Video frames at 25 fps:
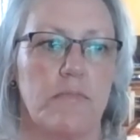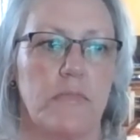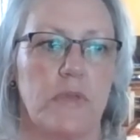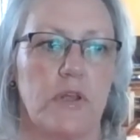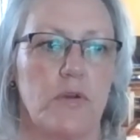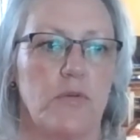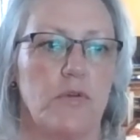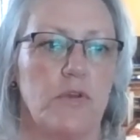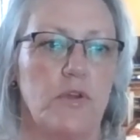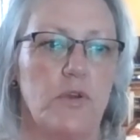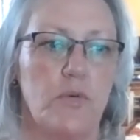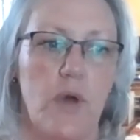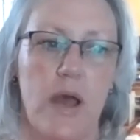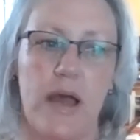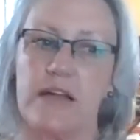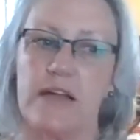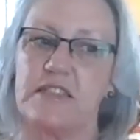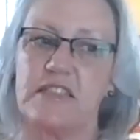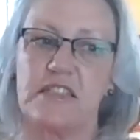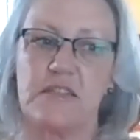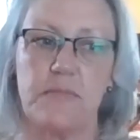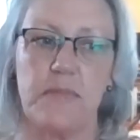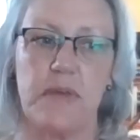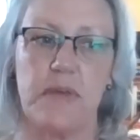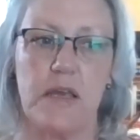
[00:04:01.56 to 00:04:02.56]
you
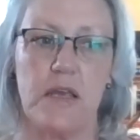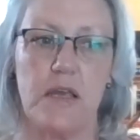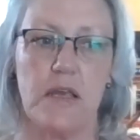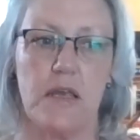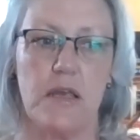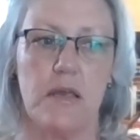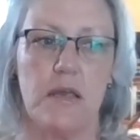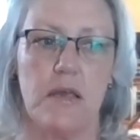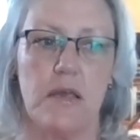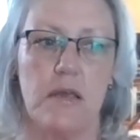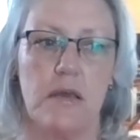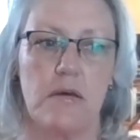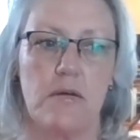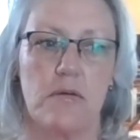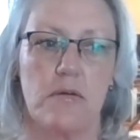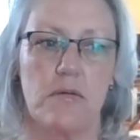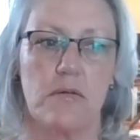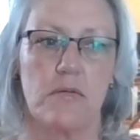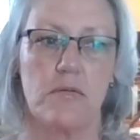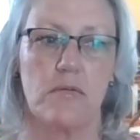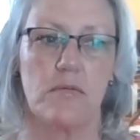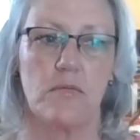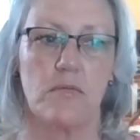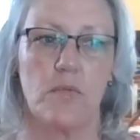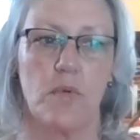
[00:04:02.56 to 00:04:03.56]
asked me
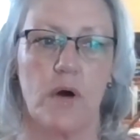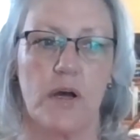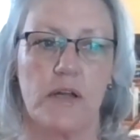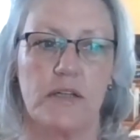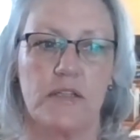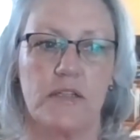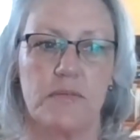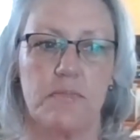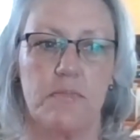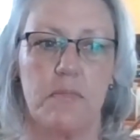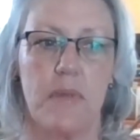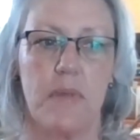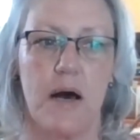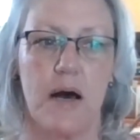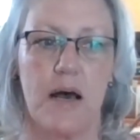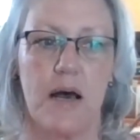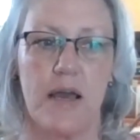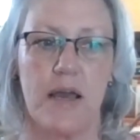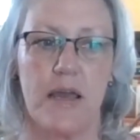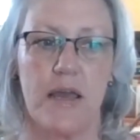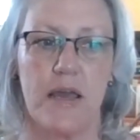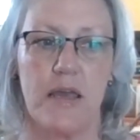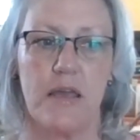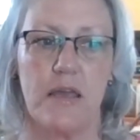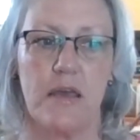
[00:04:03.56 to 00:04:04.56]
what
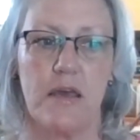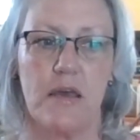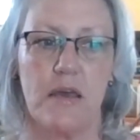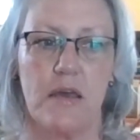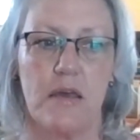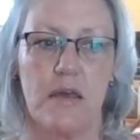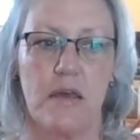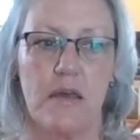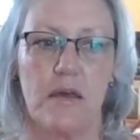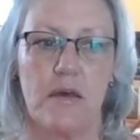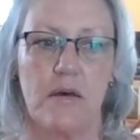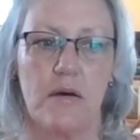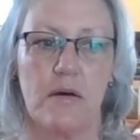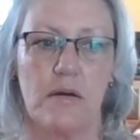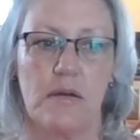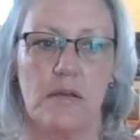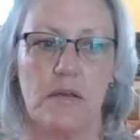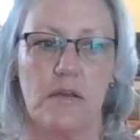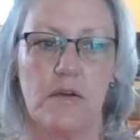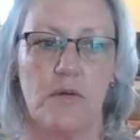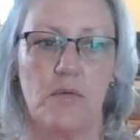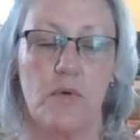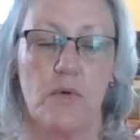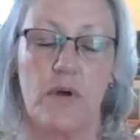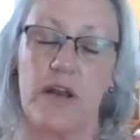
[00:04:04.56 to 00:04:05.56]
I
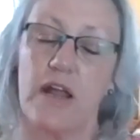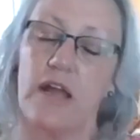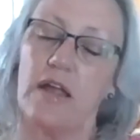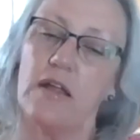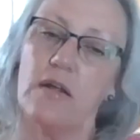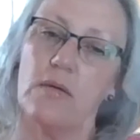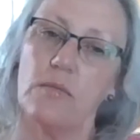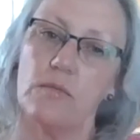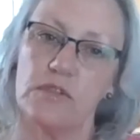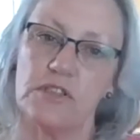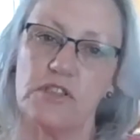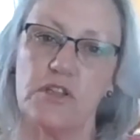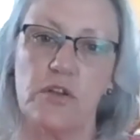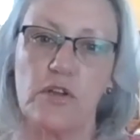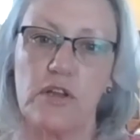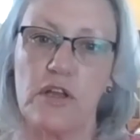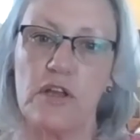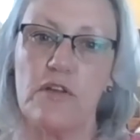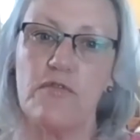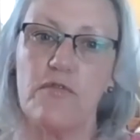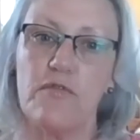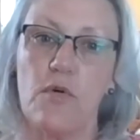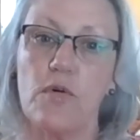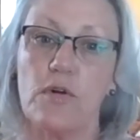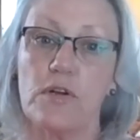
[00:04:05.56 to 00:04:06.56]
was
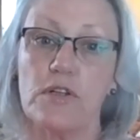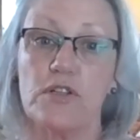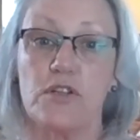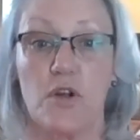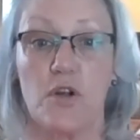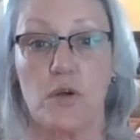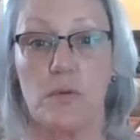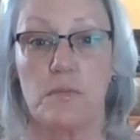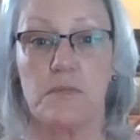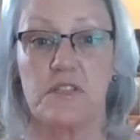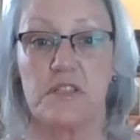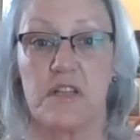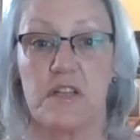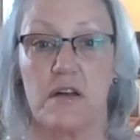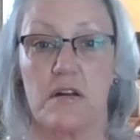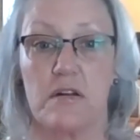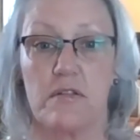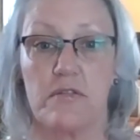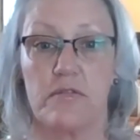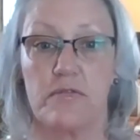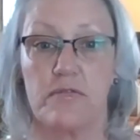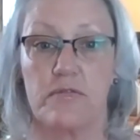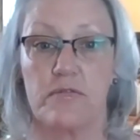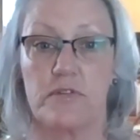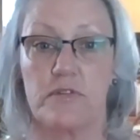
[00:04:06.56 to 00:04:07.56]
looking for in terms
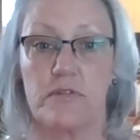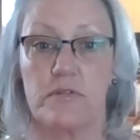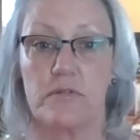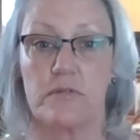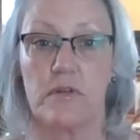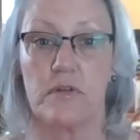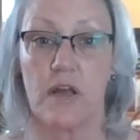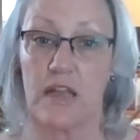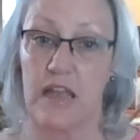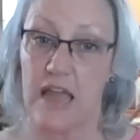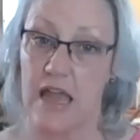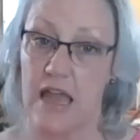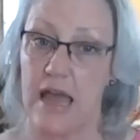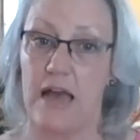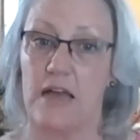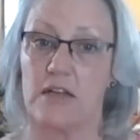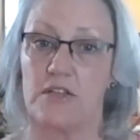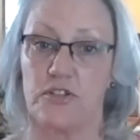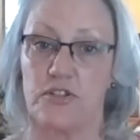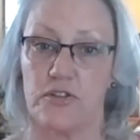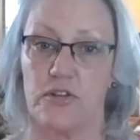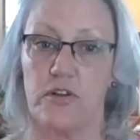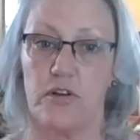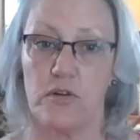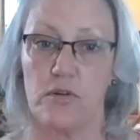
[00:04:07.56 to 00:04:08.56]
of a
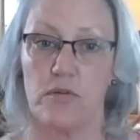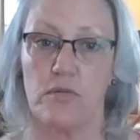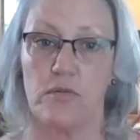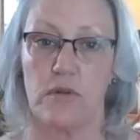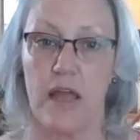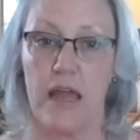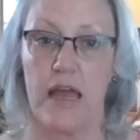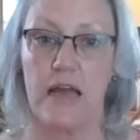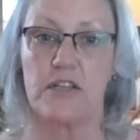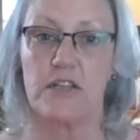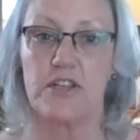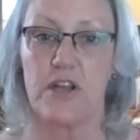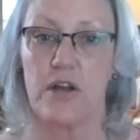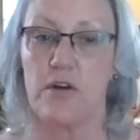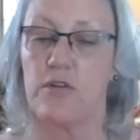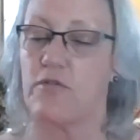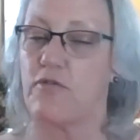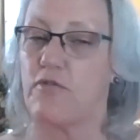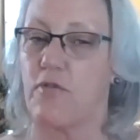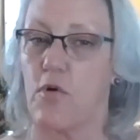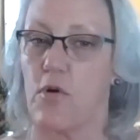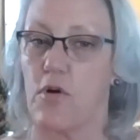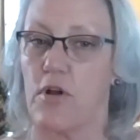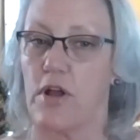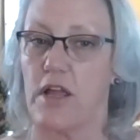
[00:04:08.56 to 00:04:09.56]
cash out
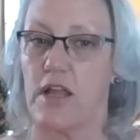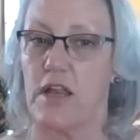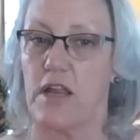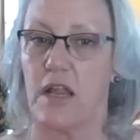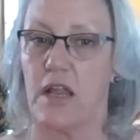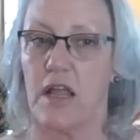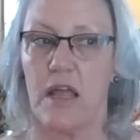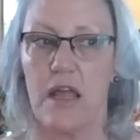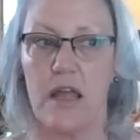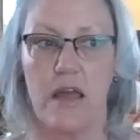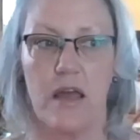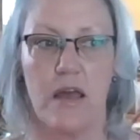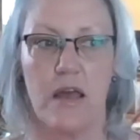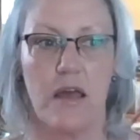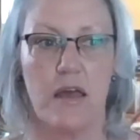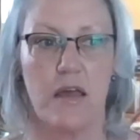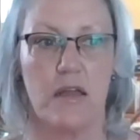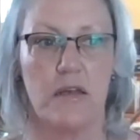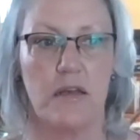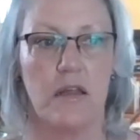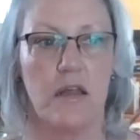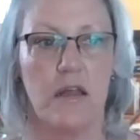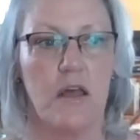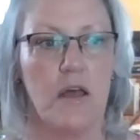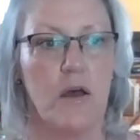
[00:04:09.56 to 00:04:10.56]
for it.
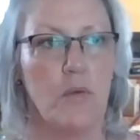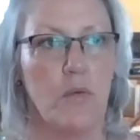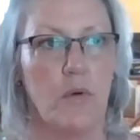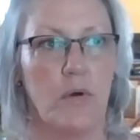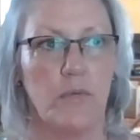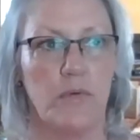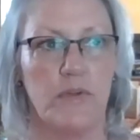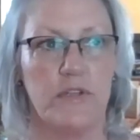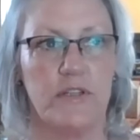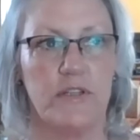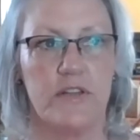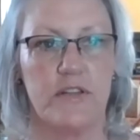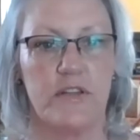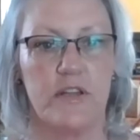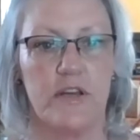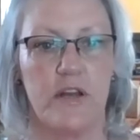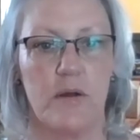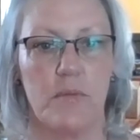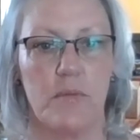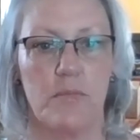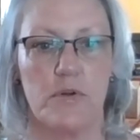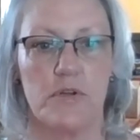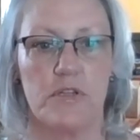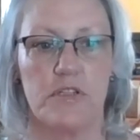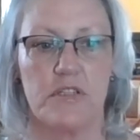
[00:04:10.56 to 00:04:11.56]
And when we did the
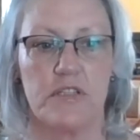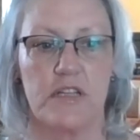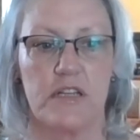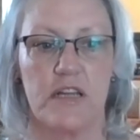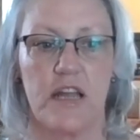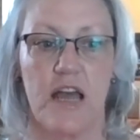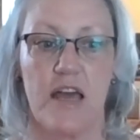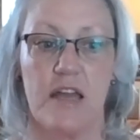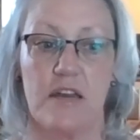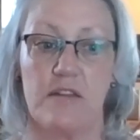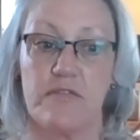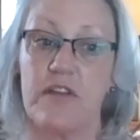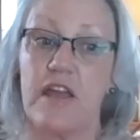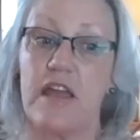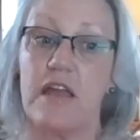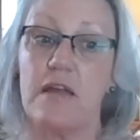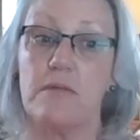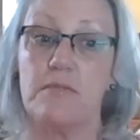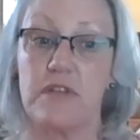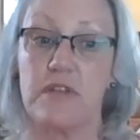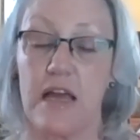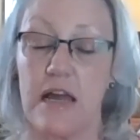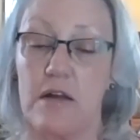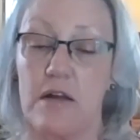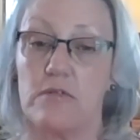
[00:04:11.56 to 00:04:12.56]
numbers, it kind of
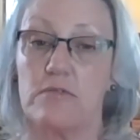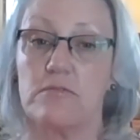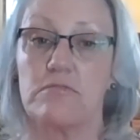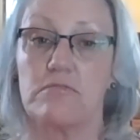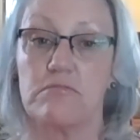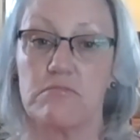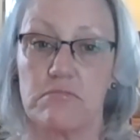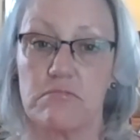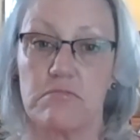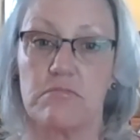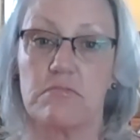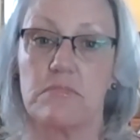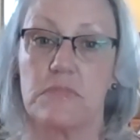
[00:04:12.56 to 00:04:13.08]
came down